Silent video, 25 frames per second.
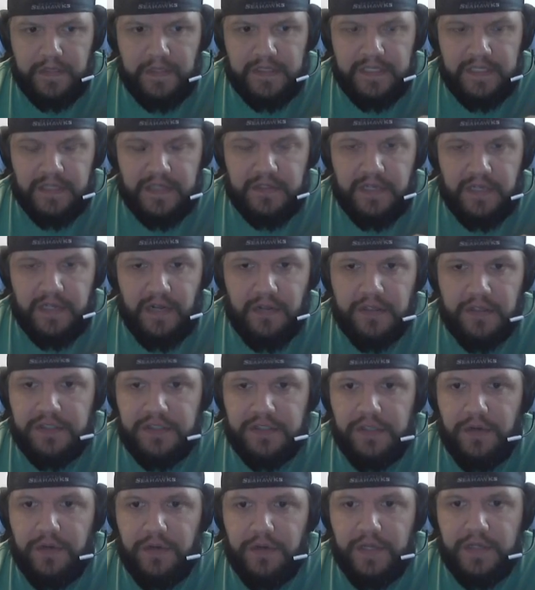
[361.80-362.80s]
Dauntless
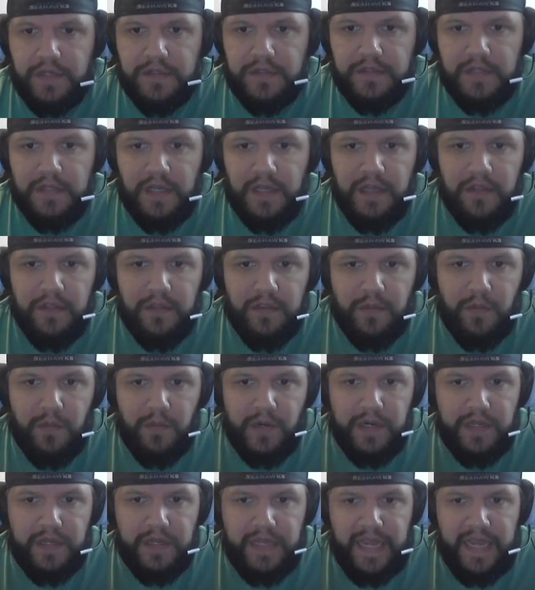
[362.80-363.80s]
tokens. The
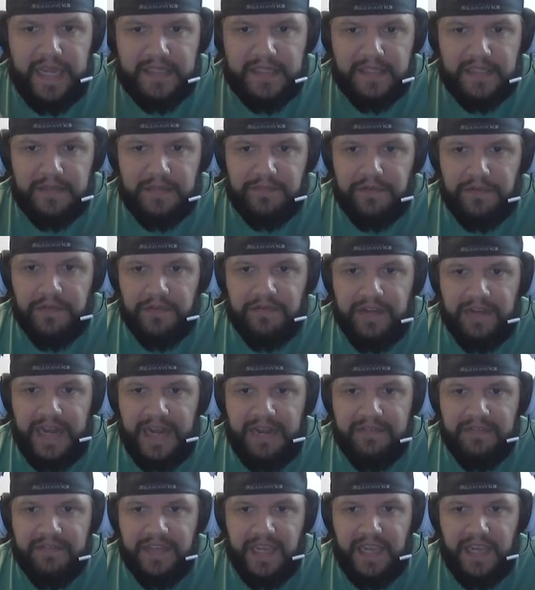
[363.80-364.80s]
one that has them for
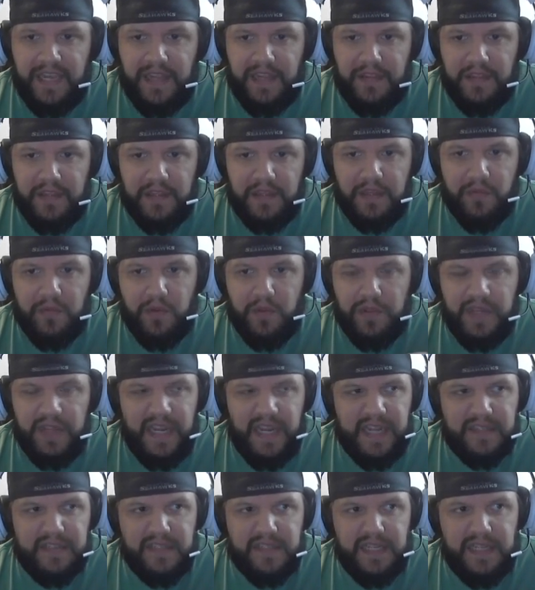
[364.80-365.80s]
5k, and then the one that
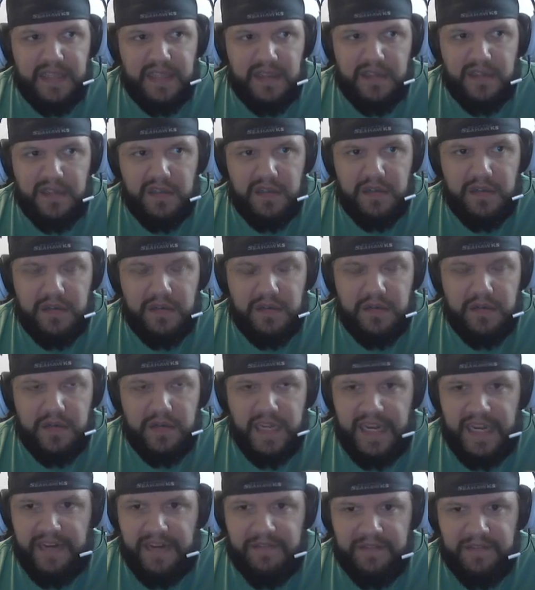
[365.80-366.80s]
has like the
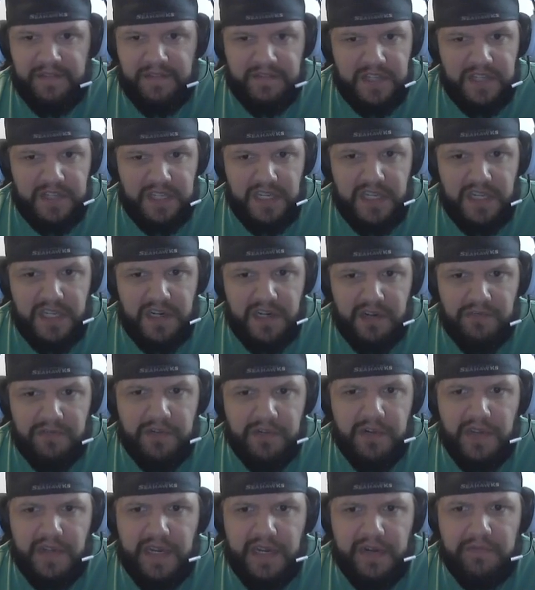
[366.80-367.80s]
850 gear
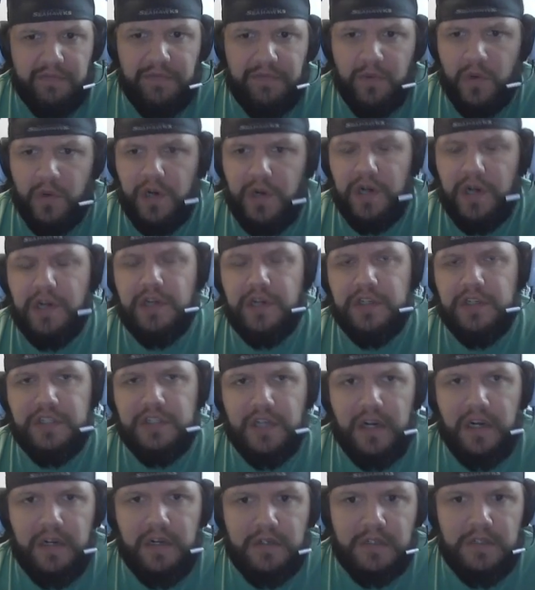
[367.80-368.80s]
for like 400
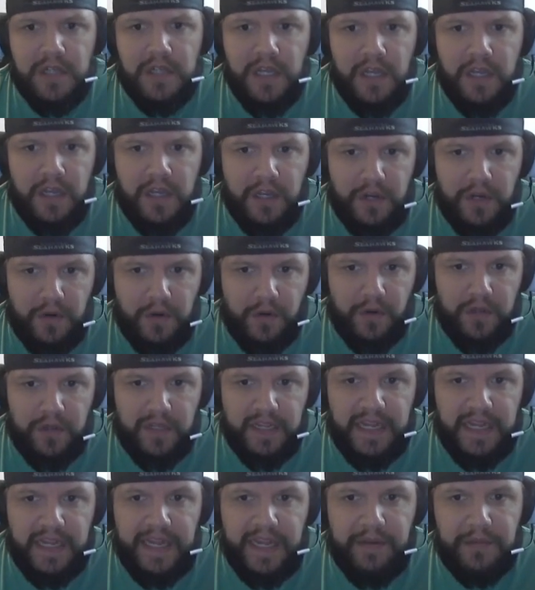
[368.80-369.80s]
shards. Go to the
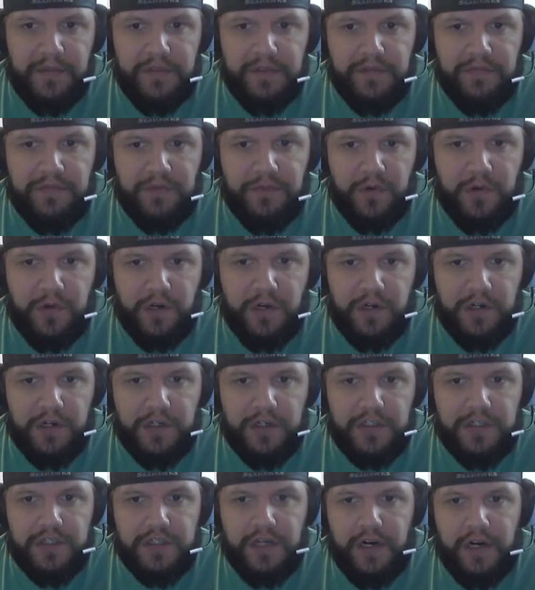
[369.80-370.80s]
guy with the
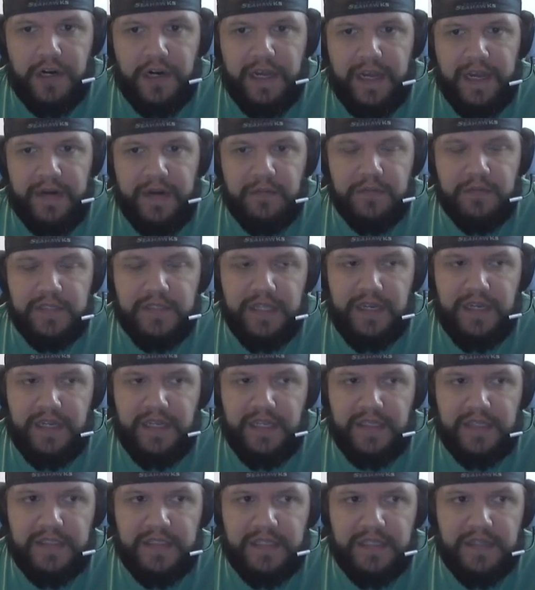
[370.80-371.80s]
400 shard items, and
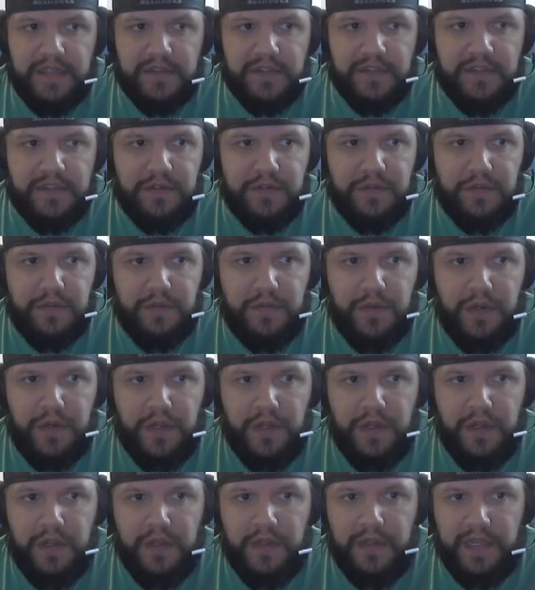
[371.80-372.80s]
he sells you
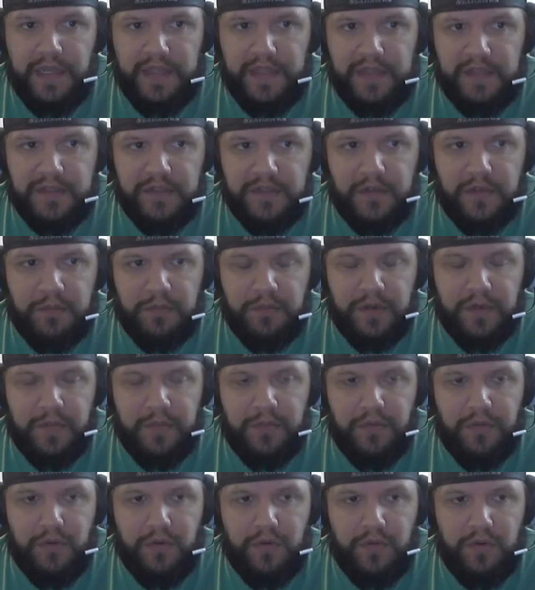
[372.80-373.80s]
like this little
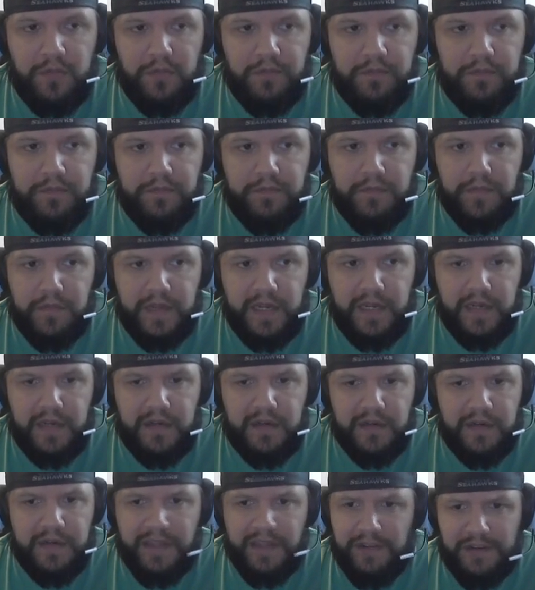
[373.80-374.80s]
purple like
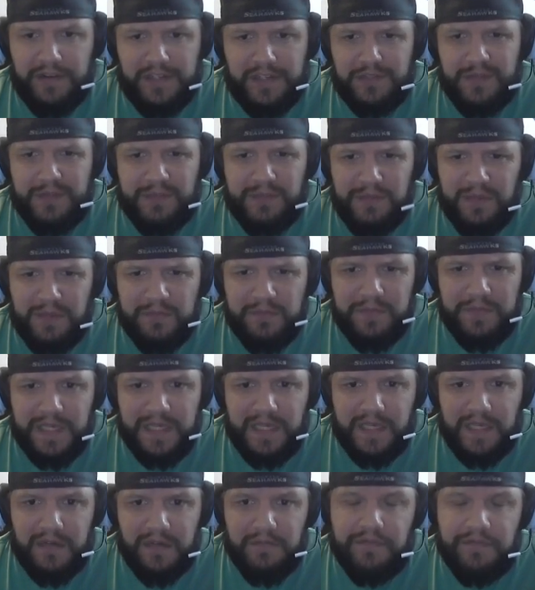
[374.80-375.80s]
Nether disruptor
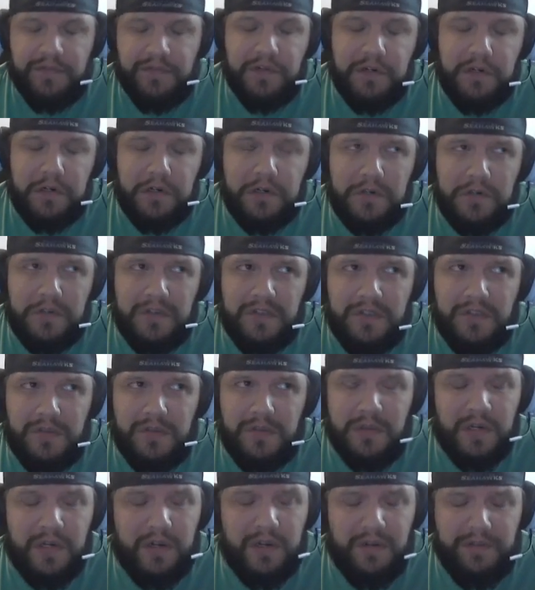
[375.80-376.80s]
beacon for
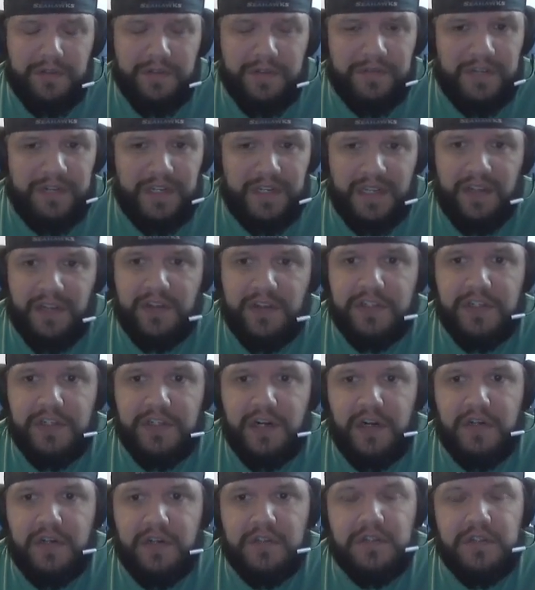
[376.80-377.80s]
250 Nether
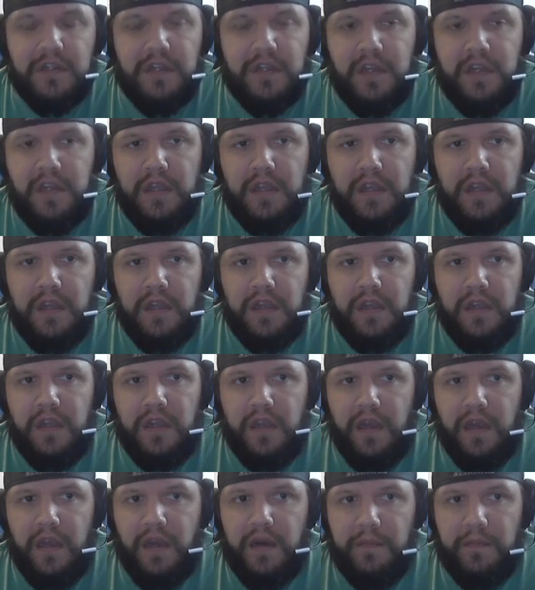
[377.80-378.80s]
shards.
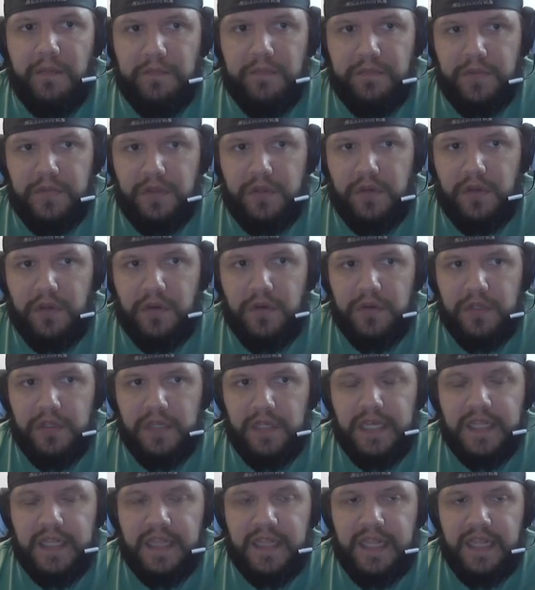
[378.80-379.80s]
You go and you
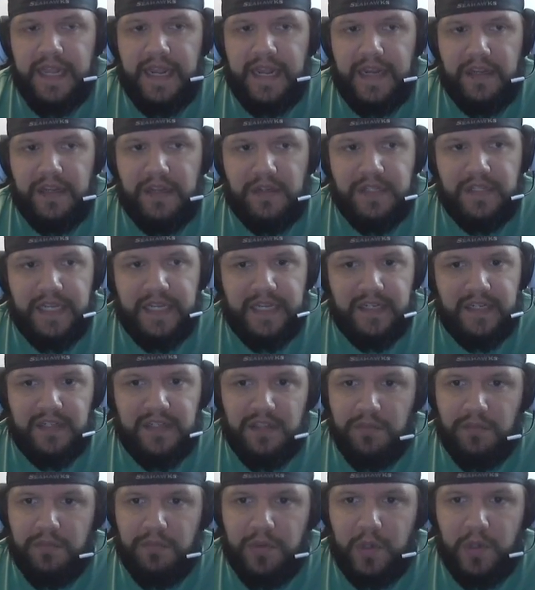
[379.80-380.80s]
get that. You take it to
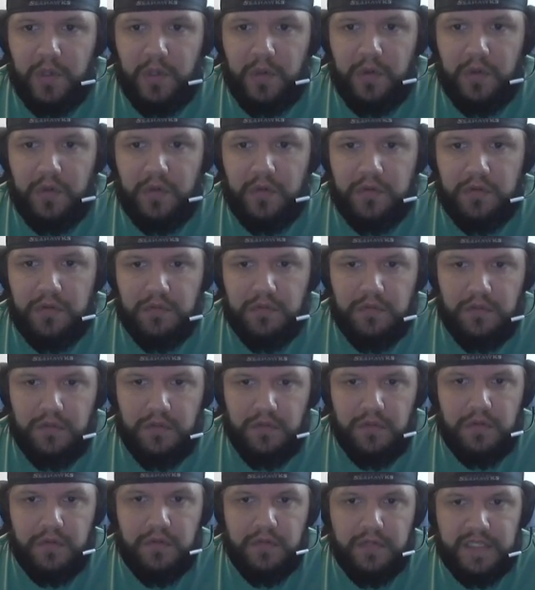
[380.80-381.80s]
the portal.
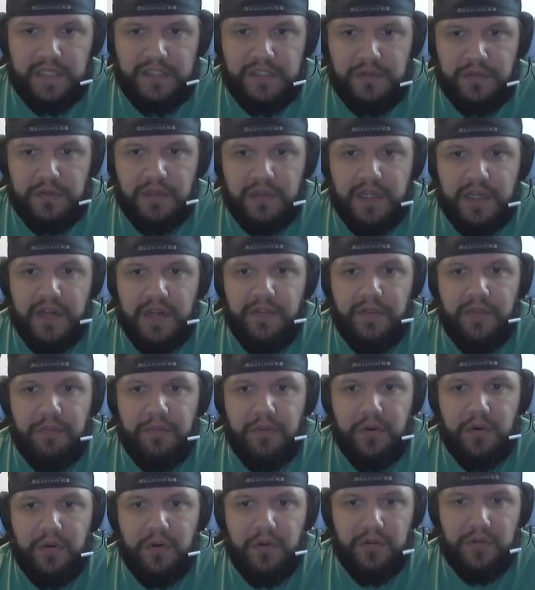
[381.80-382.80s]
Lets you click on the
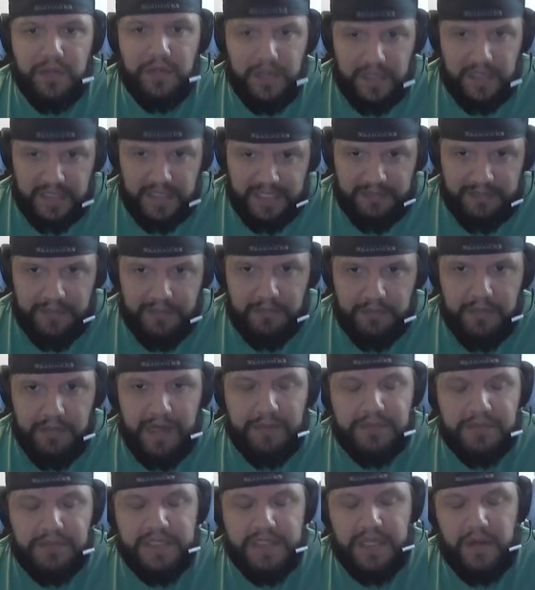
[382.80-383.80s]
portal, and a demon
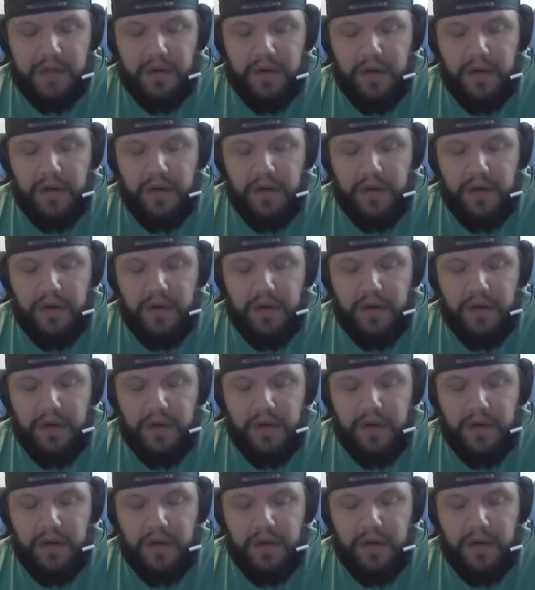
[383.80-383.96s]
pops out.